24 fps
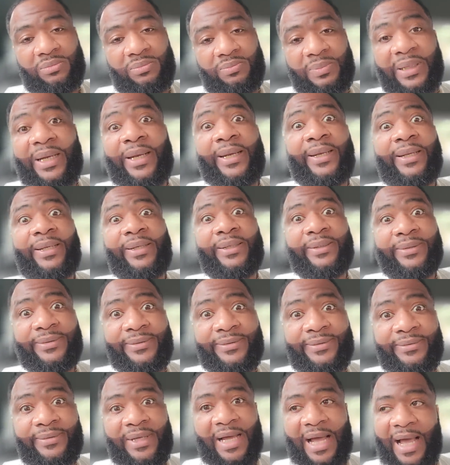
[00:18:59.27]
but it
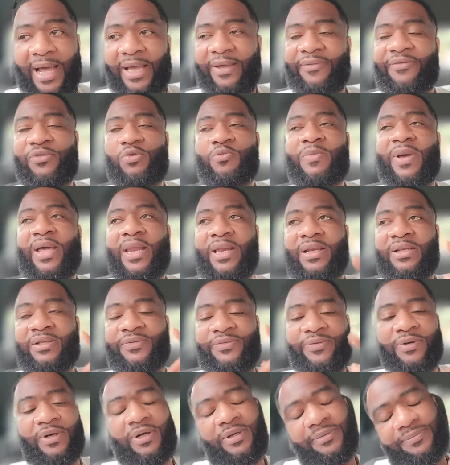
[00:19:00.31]
is. Alright, if you made it this
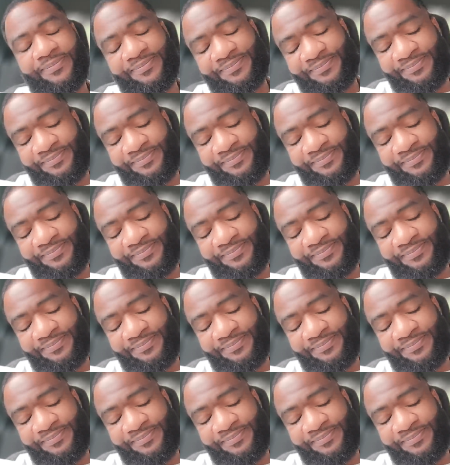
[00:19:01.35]
far,